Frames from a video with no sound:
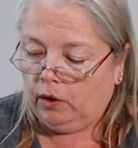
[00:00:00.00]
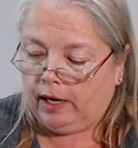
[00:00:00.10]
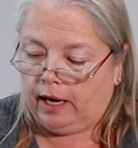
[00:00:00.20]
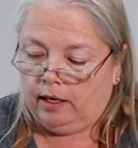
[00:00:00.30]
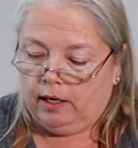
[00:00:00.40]

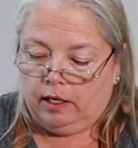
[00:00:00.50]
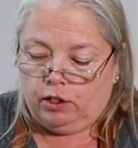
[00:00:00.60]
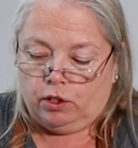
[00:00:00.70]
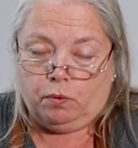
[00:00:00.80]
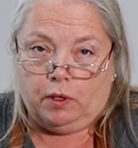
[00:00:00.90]
Okay,
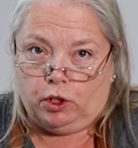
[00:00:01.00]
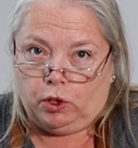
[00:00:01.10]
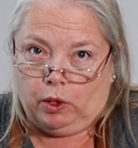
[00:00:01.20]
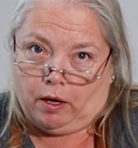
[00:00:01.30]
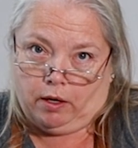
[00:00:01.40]
just want to
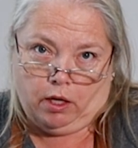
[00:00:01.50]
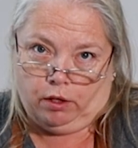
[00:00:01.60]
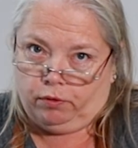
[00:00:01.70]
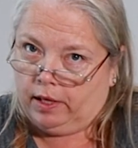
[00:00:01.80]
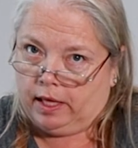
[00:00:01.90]
show you how
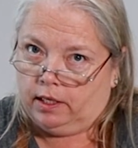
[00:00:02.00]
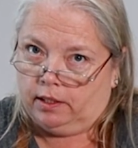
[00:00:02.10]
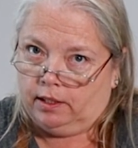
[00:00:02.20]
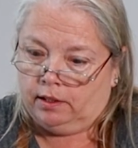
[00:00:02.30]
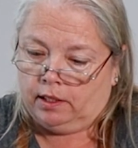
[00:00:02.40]
colorful that
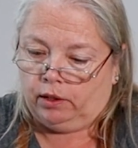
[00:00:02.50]
is.